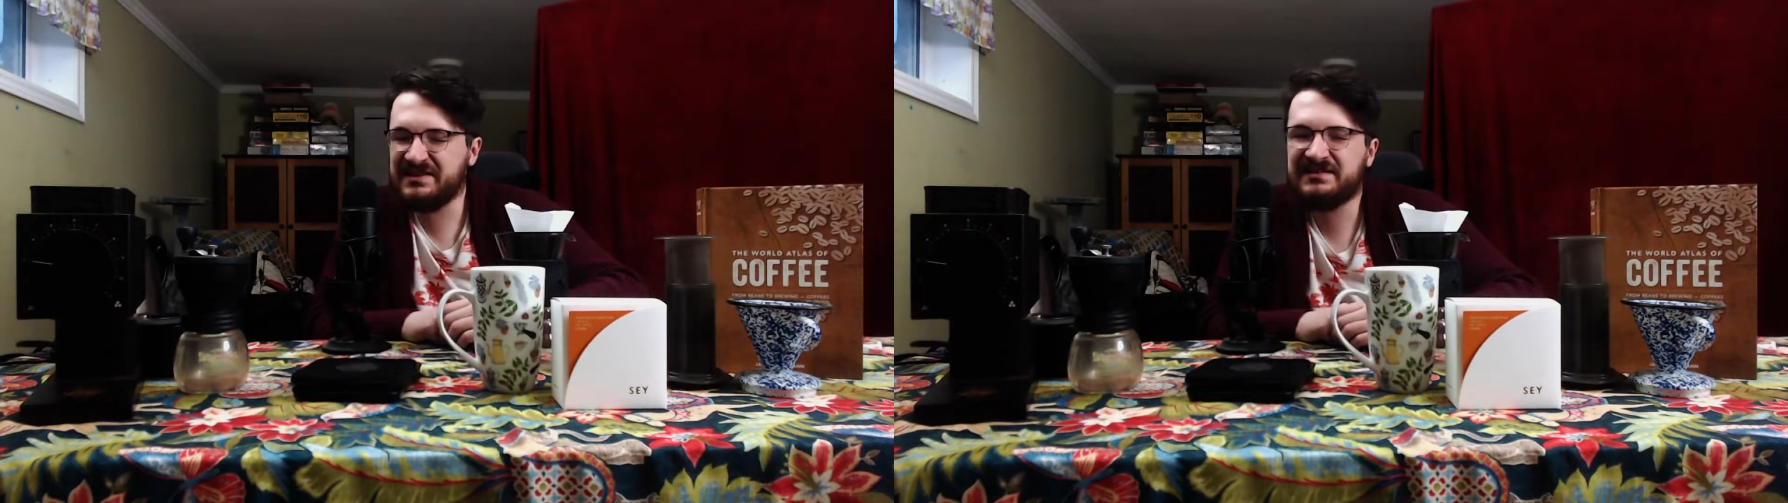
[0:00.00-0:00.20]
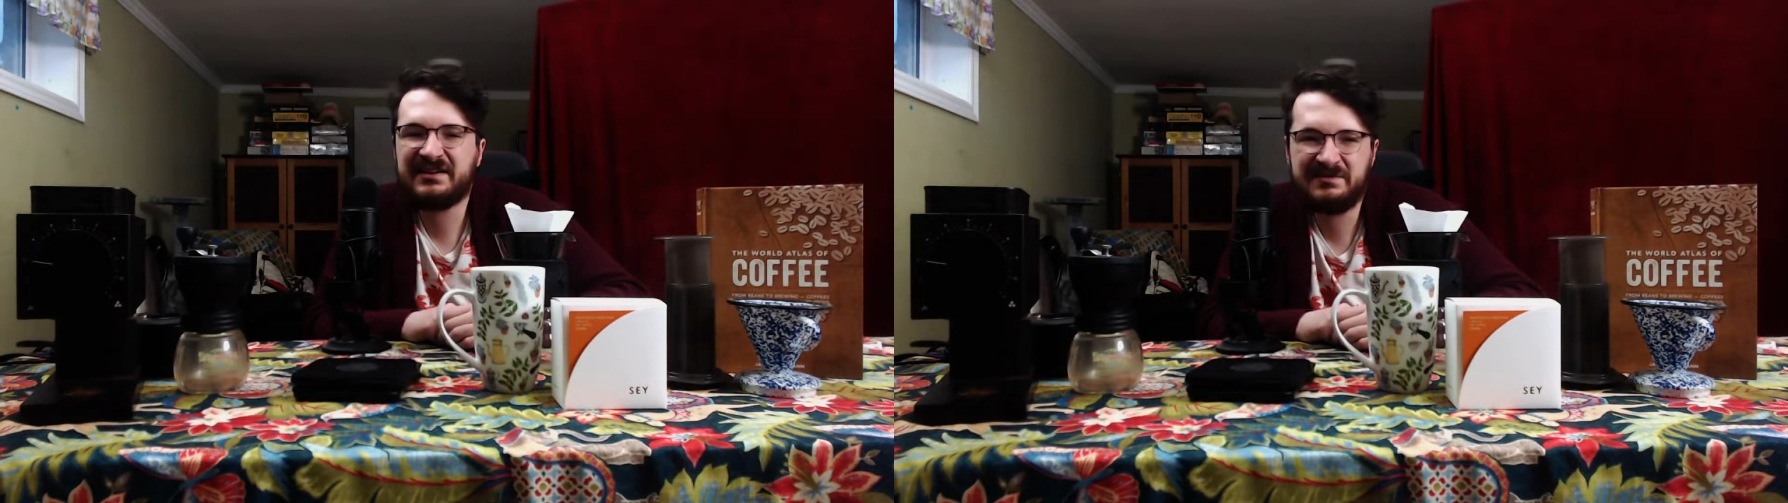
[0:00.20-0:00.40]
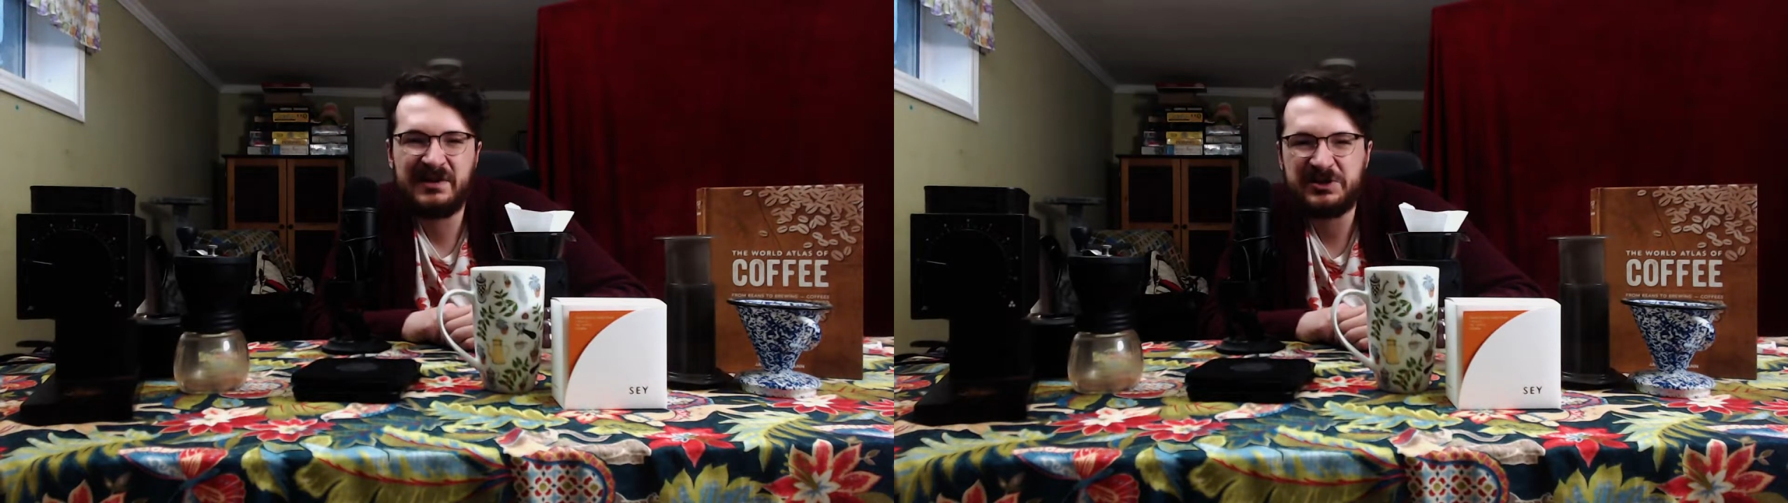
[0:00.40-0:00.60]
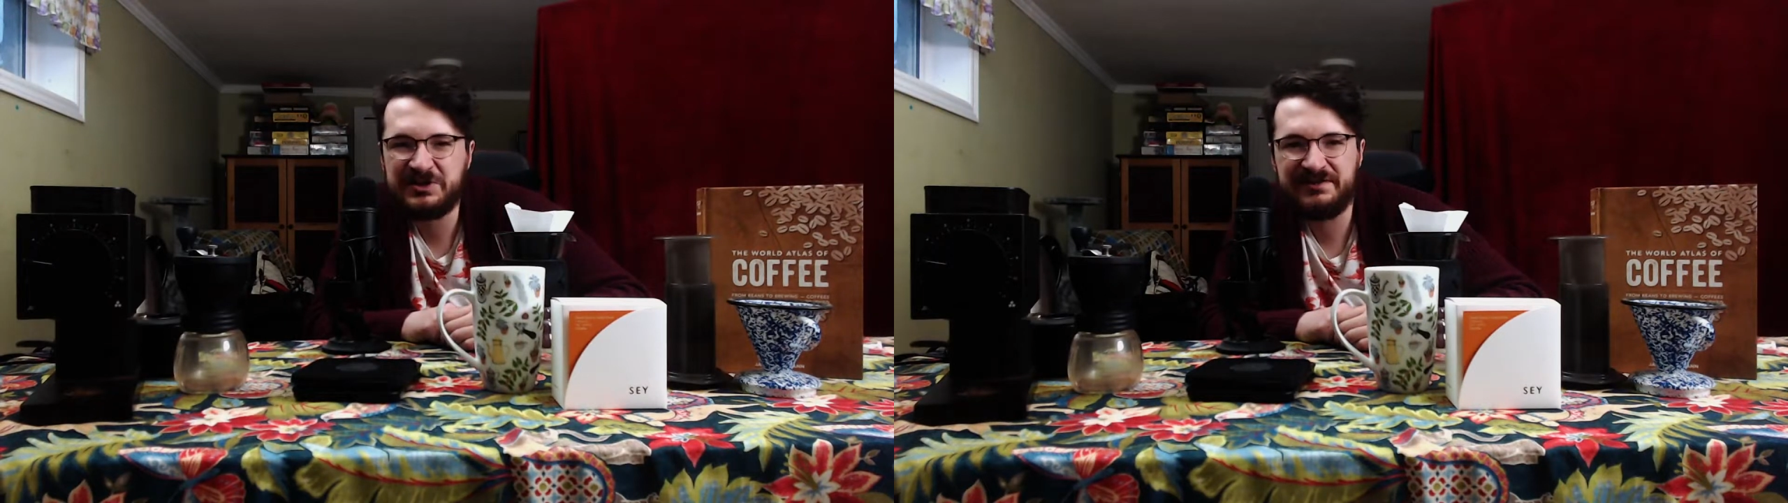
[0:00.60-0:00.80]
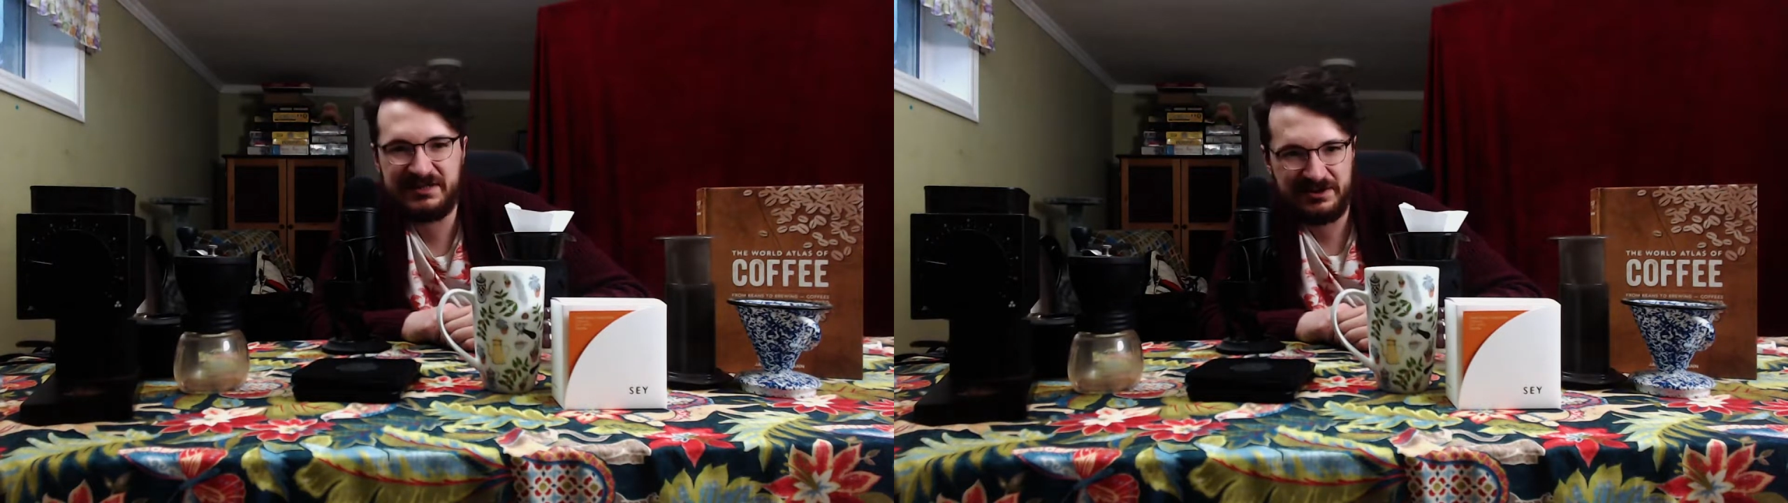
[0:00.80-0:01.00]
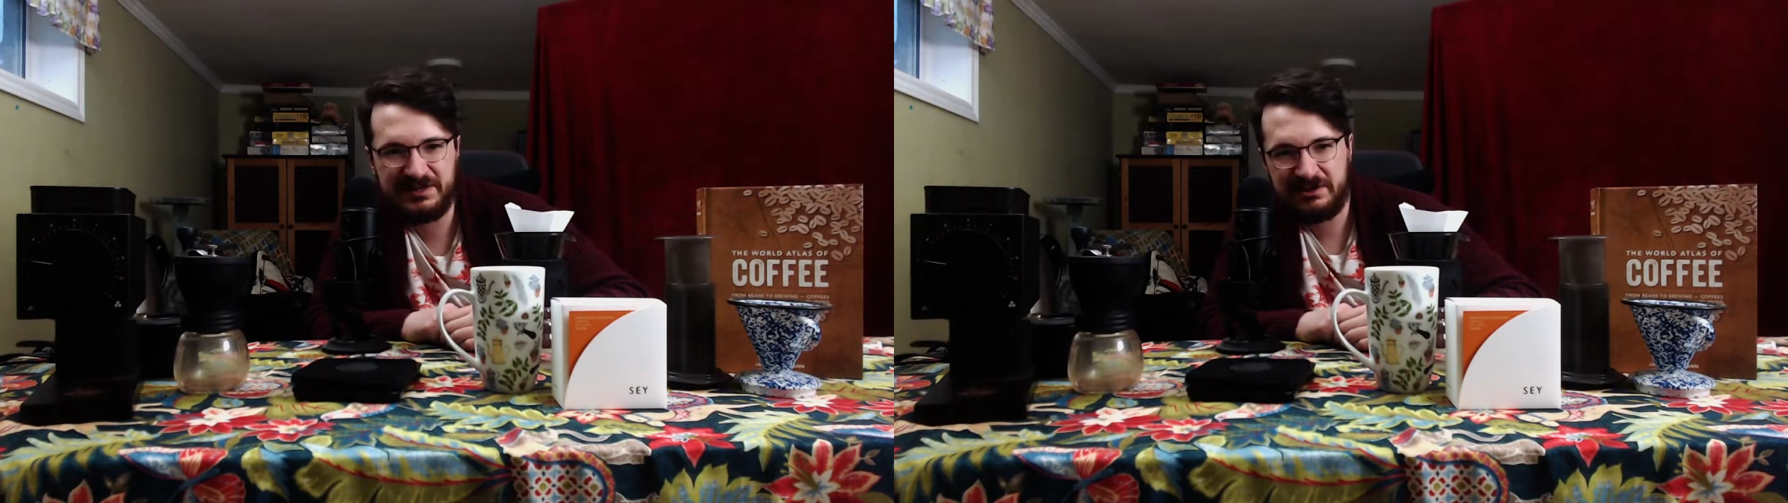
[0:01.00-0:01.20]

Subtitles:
that can measure to the nearest